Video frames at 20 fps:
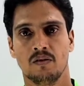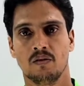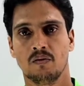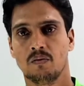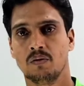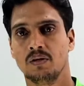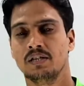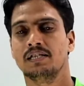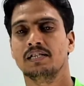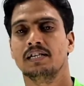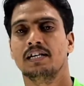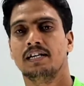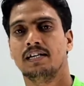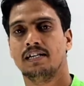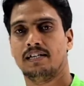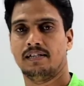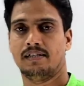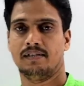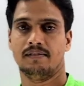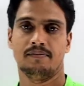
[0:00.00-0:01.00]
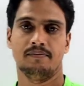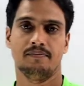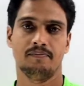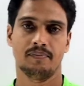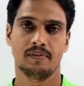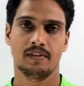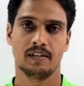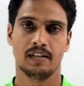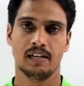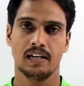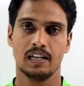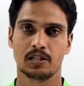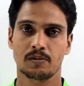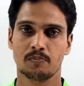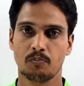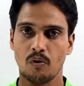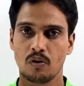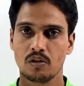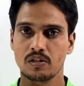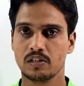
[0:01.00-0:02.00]
which are
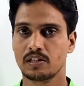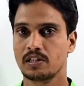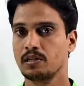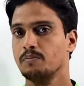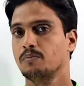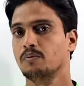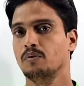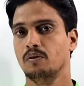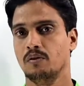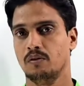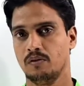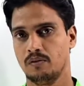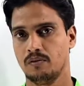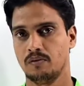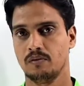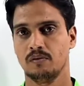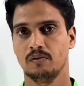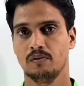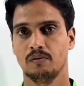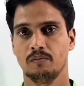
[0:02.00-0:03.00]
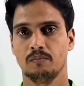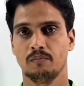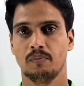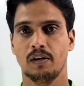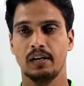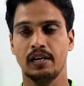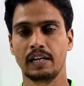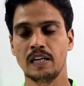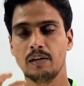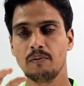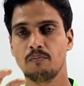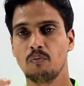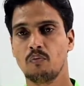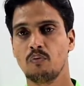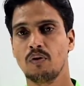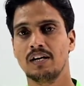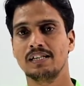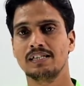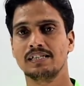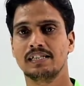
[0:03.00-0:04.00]
responsible for
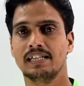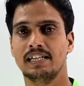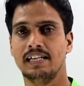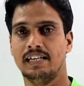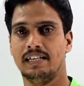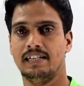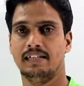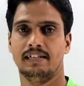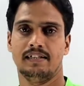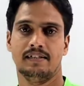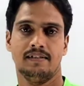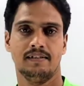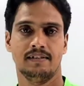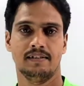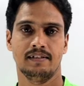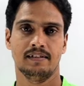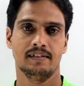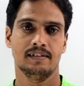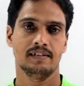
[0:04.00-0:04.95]
influencing